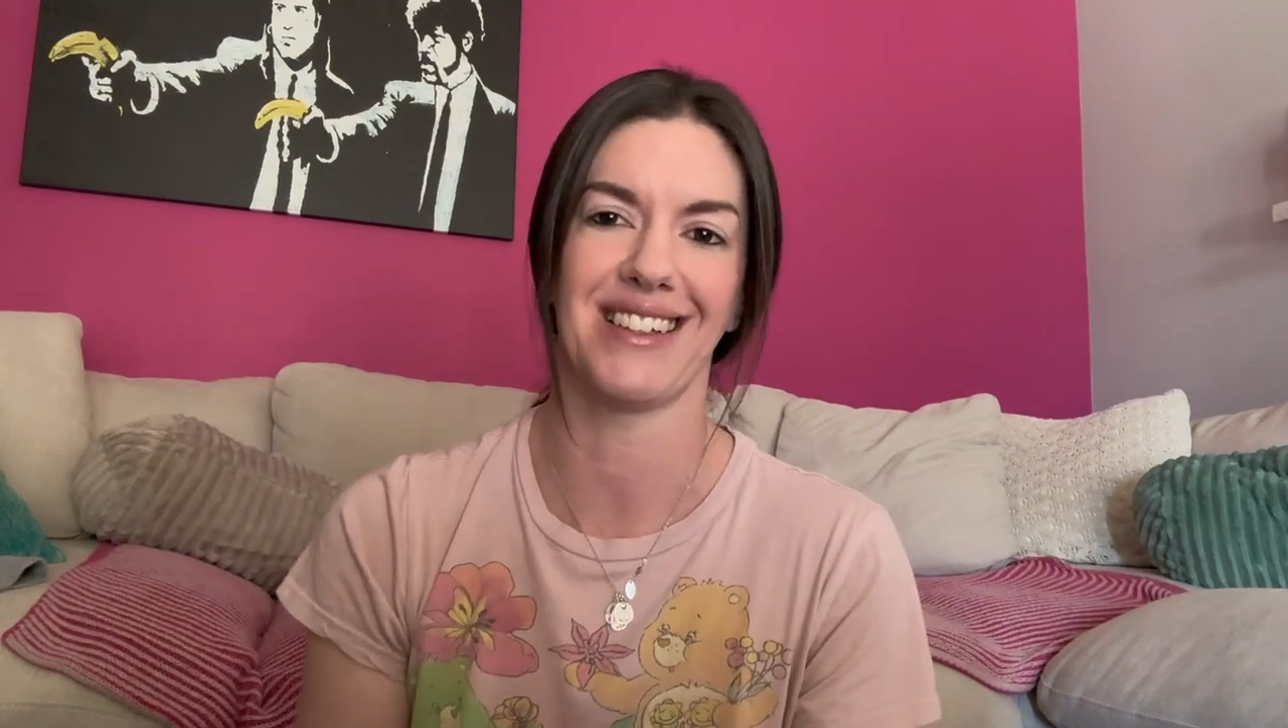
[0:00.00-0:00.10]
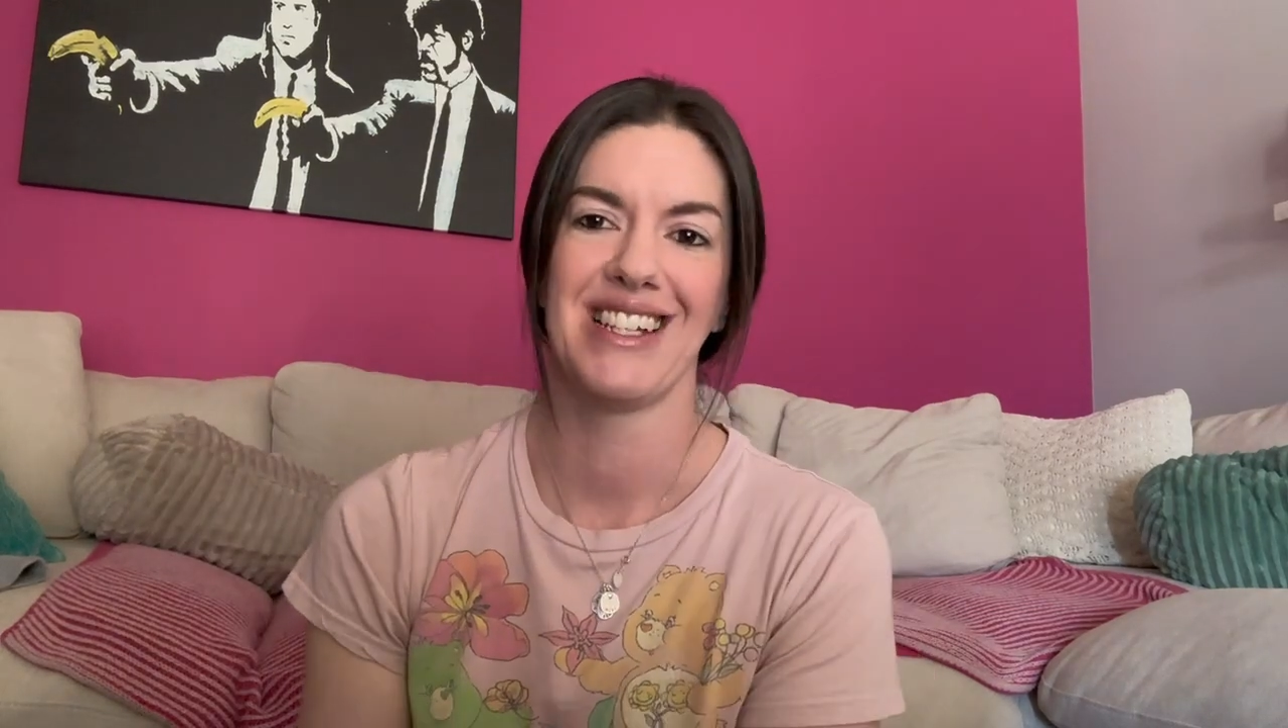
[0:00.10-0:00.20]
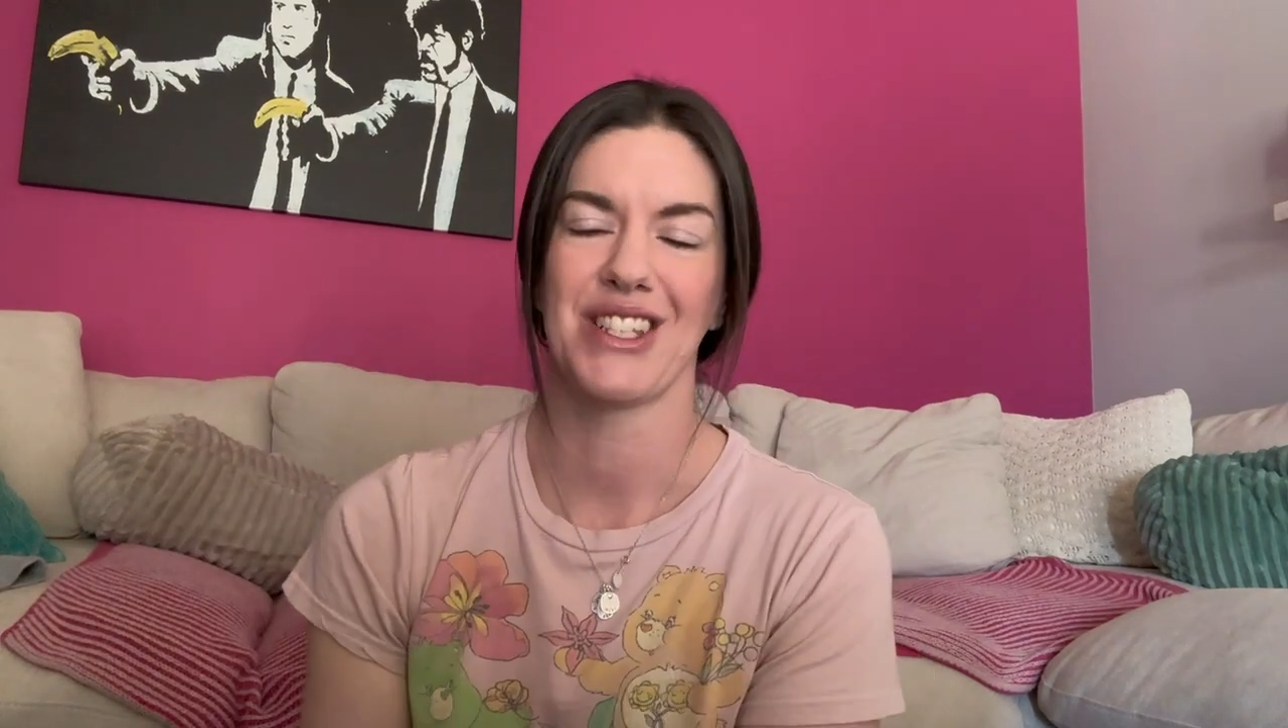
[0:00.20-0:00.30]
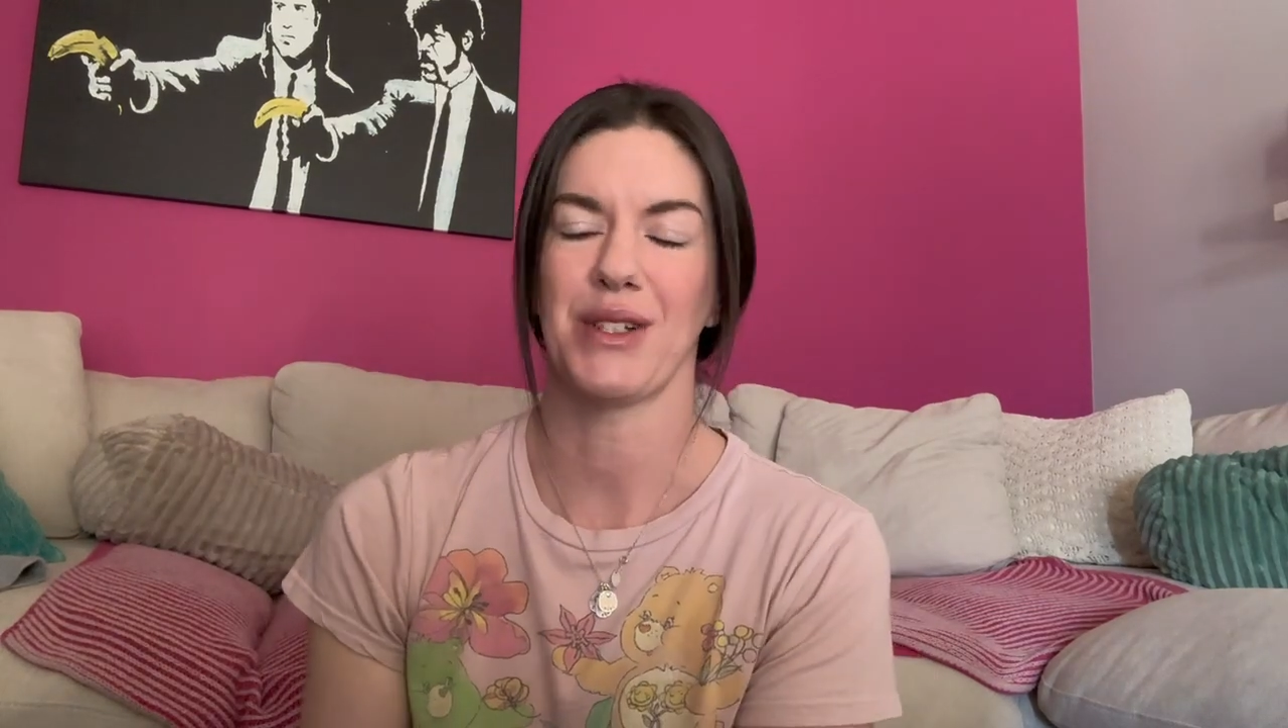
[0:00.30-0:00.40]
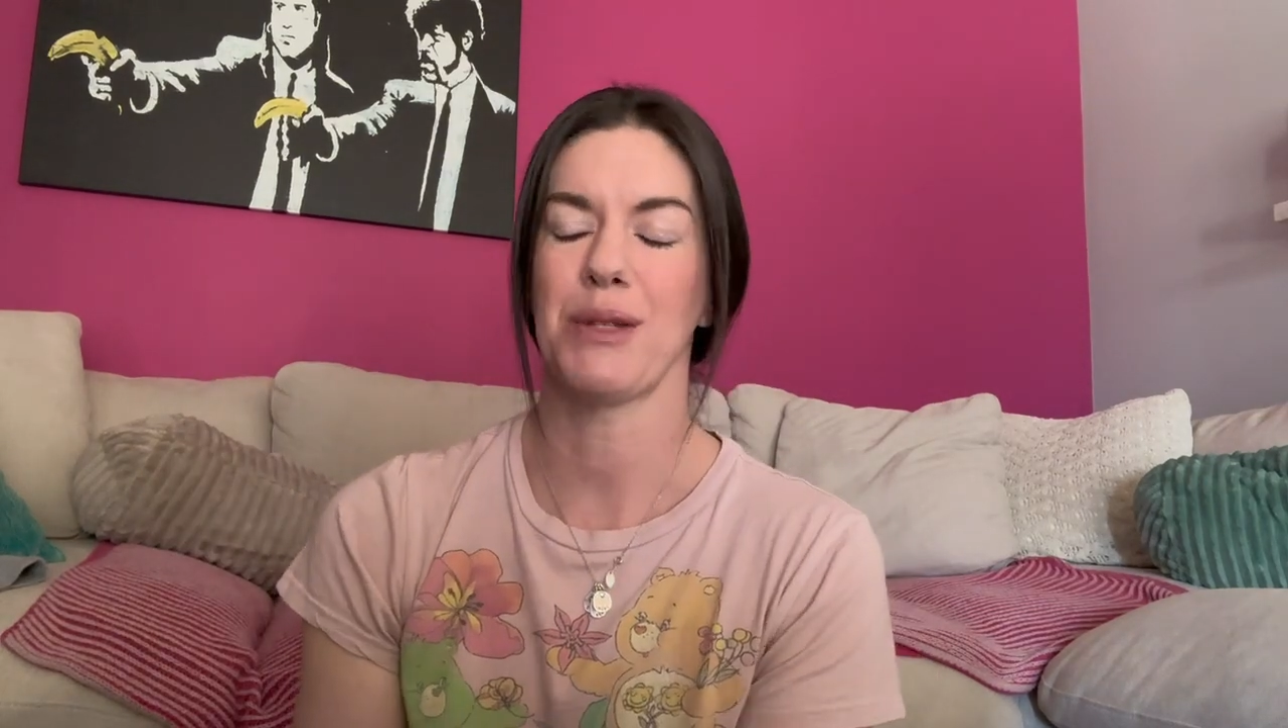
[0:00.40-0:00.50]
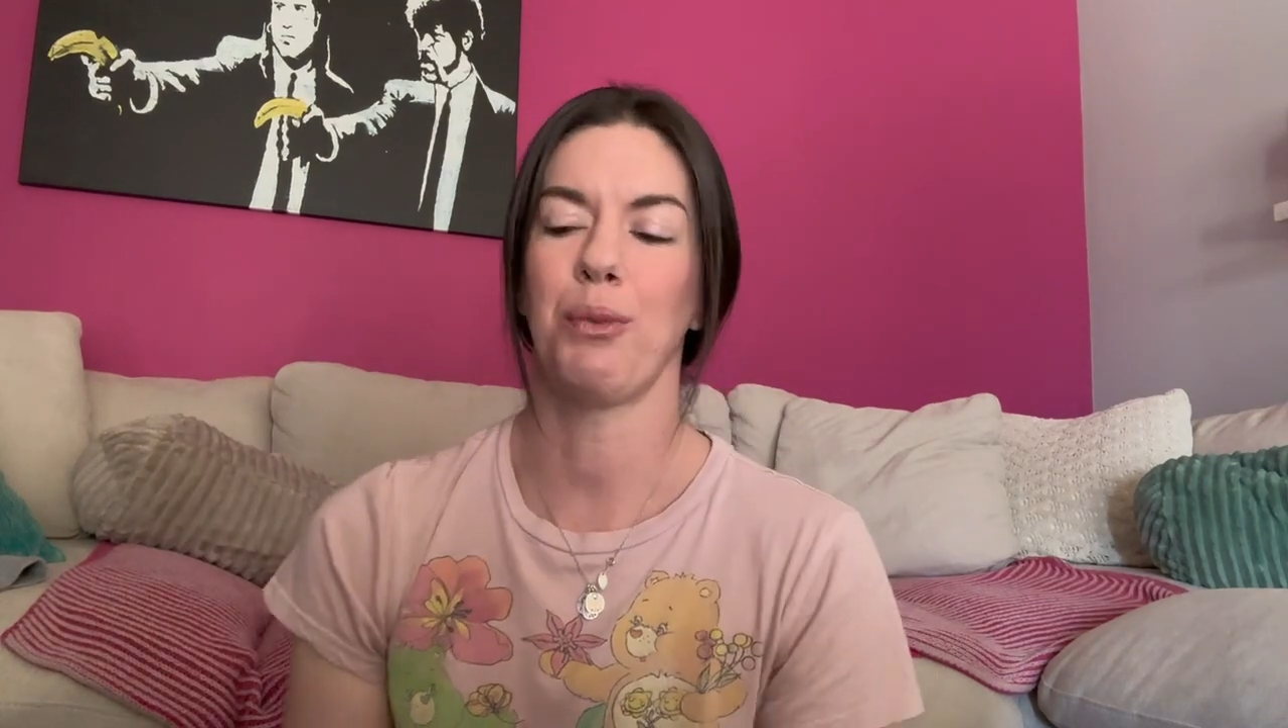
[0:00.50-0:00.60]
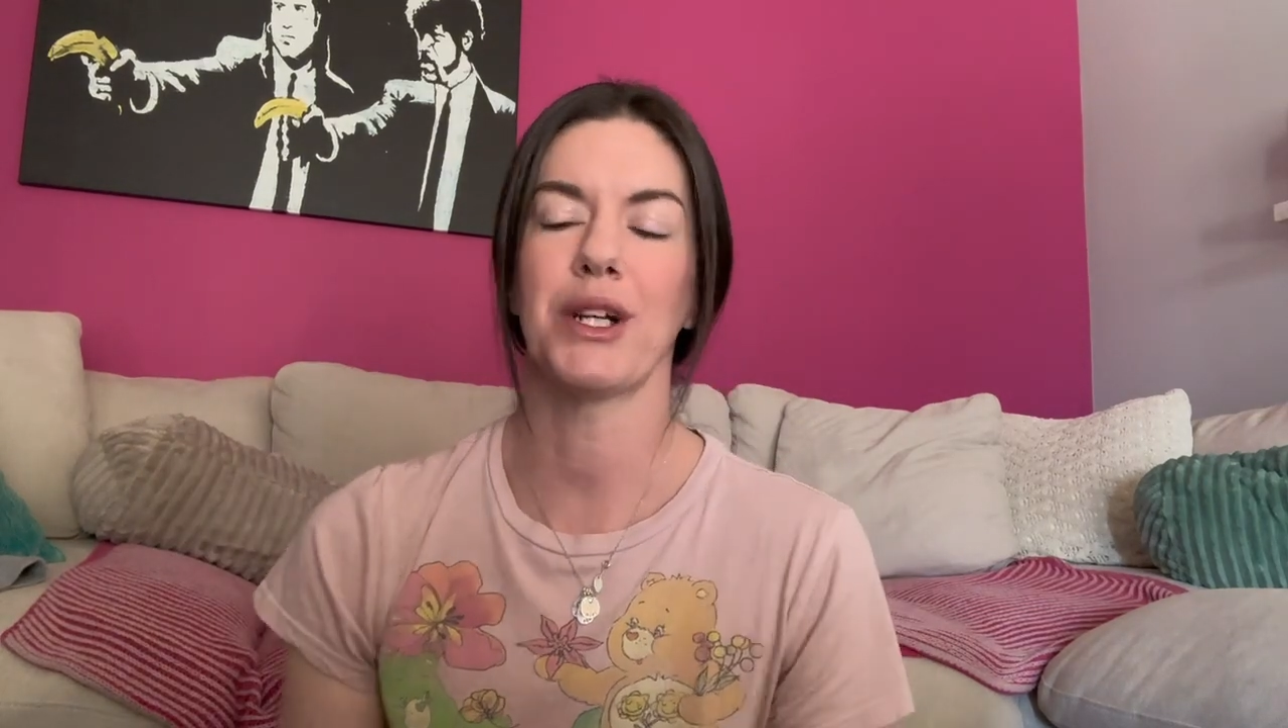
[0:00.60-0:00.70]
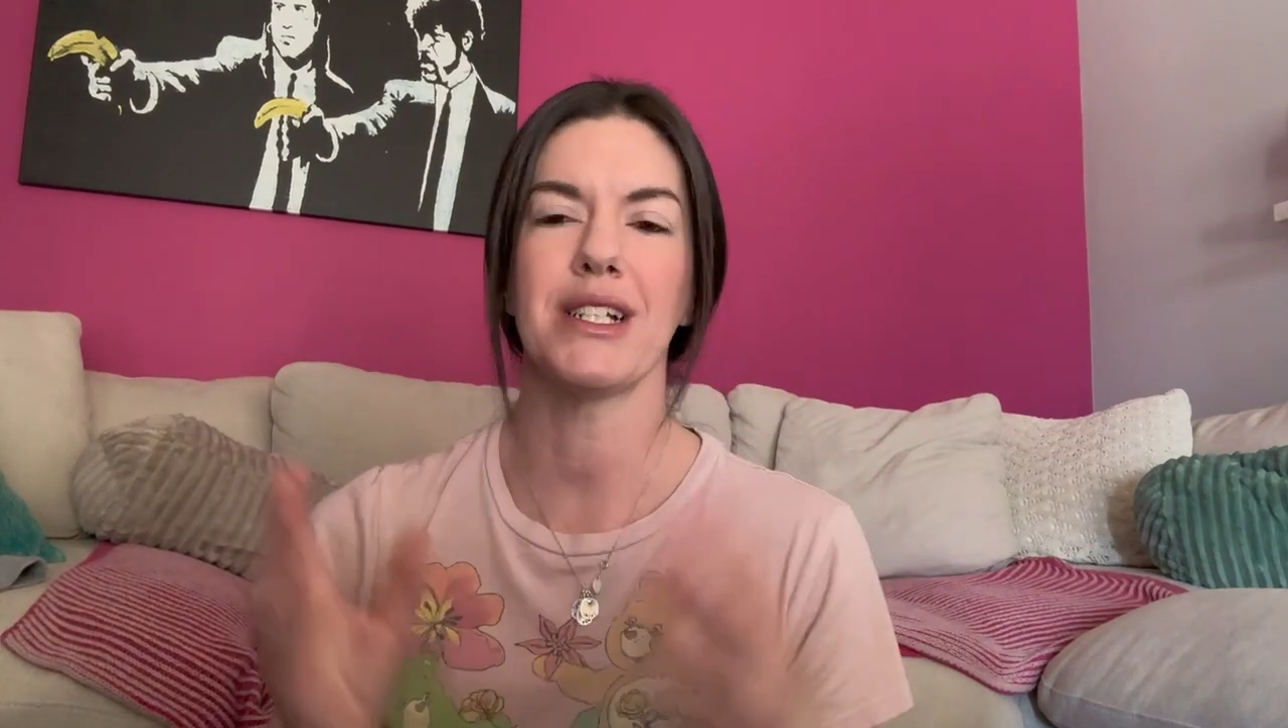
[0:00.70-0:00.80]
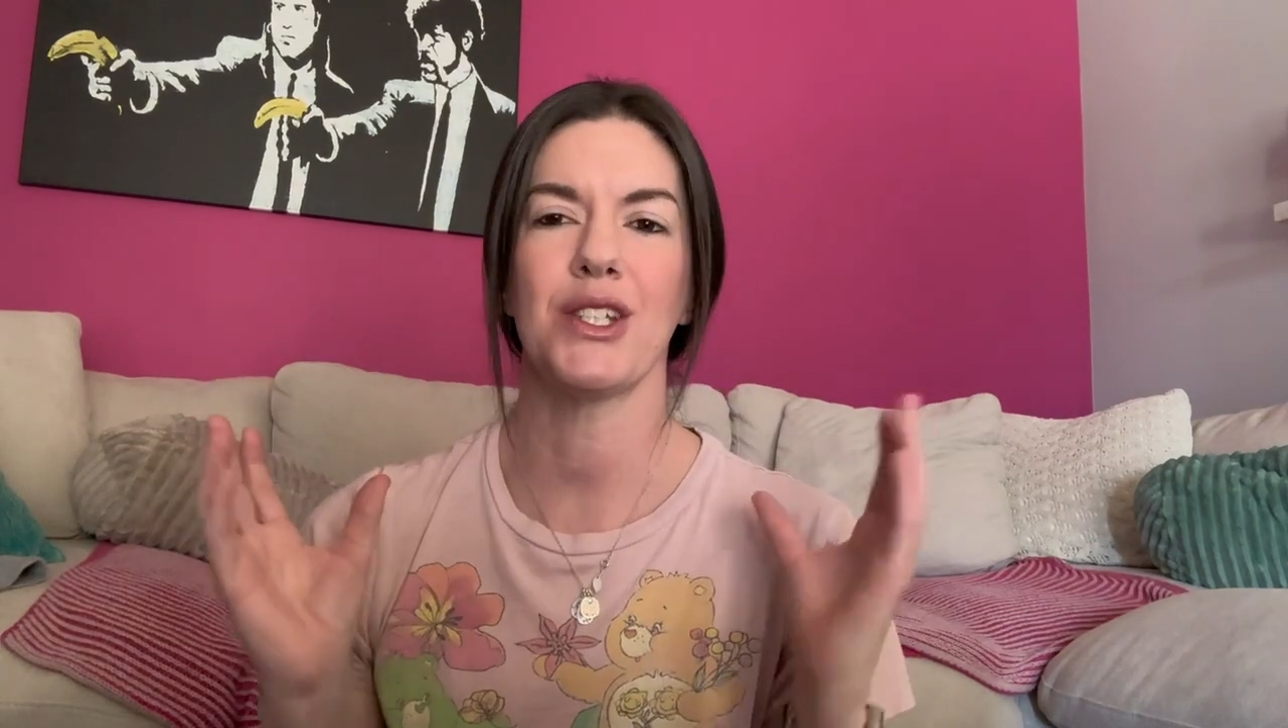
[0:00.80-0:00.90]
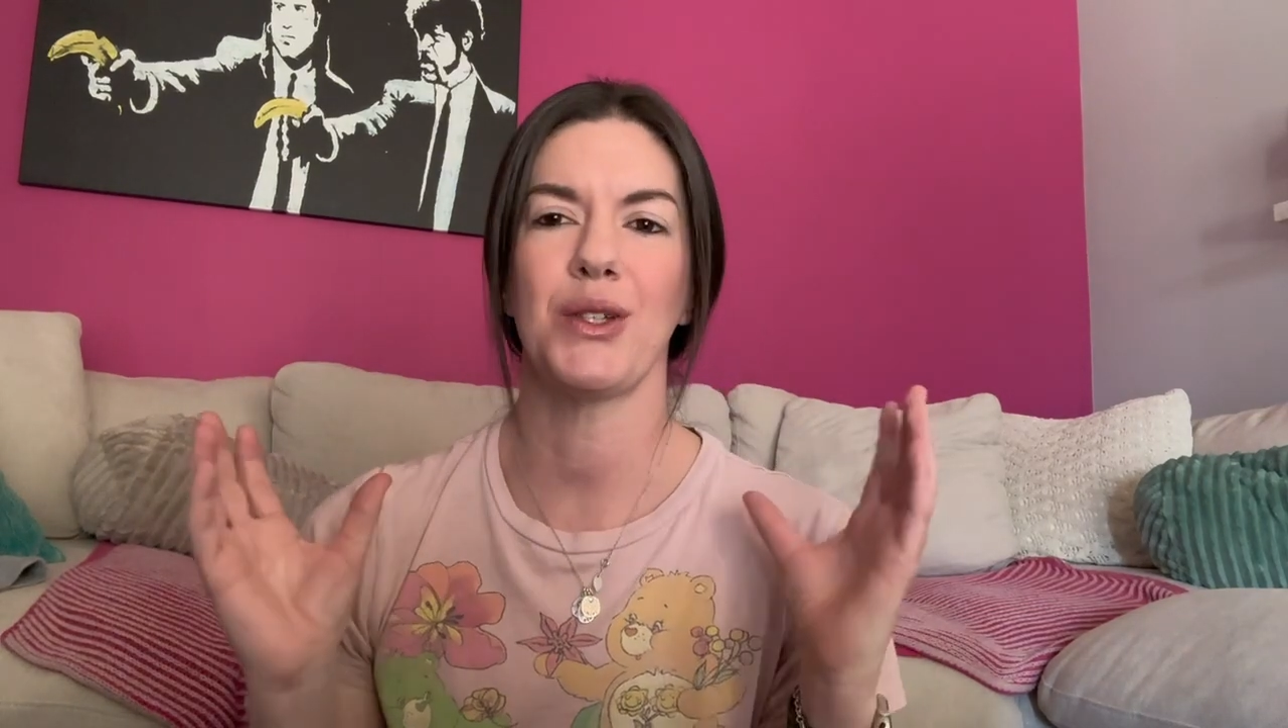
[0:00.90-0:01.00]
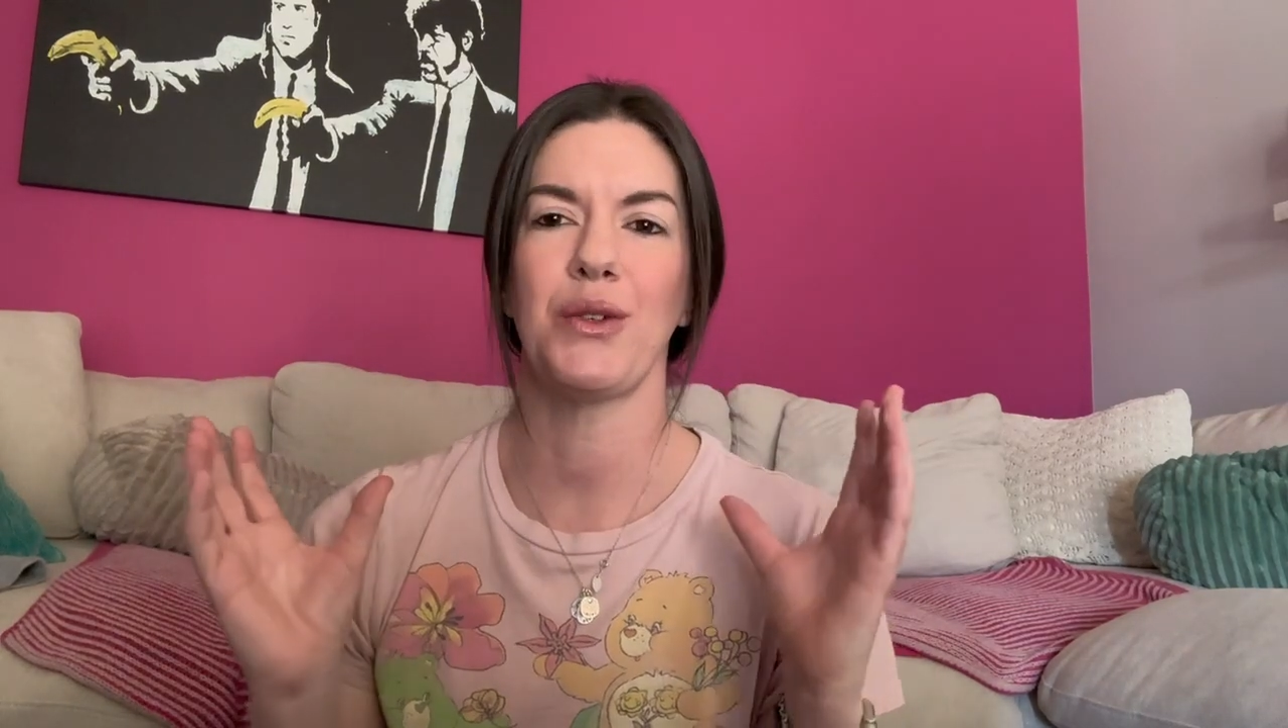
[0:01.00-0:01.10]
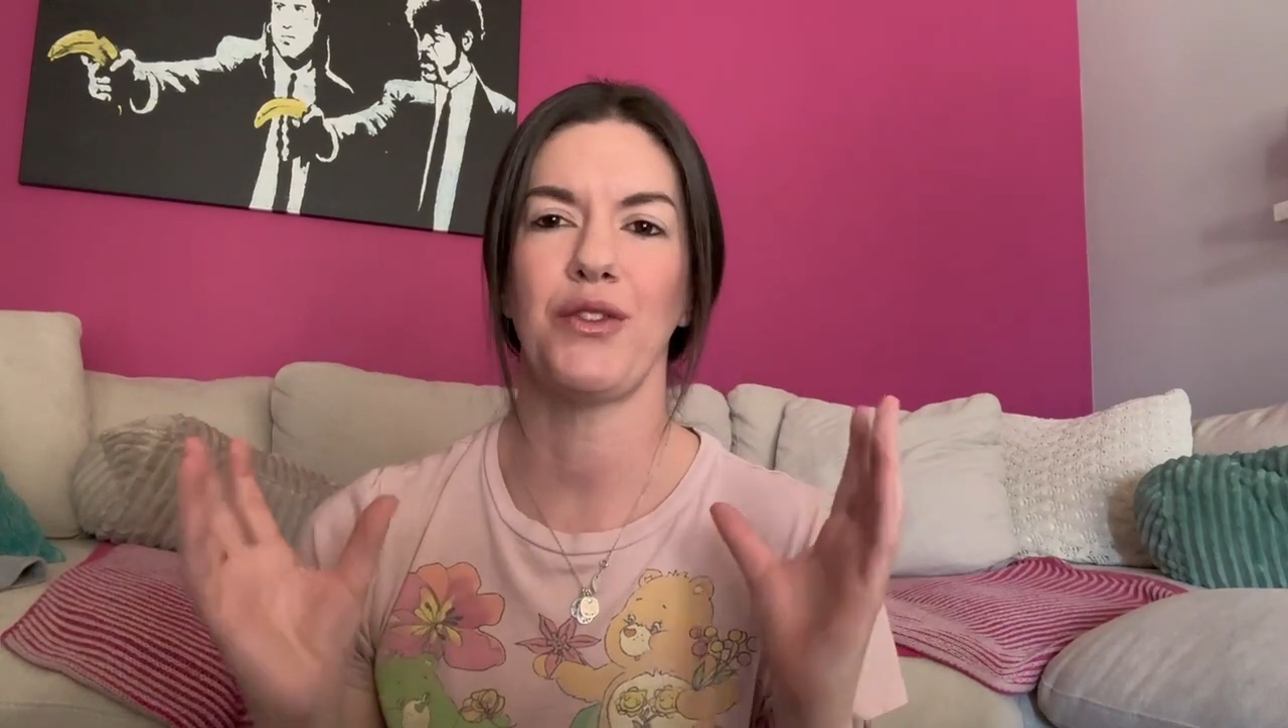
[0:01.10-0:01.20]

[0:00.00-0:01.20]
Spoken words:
So it's important to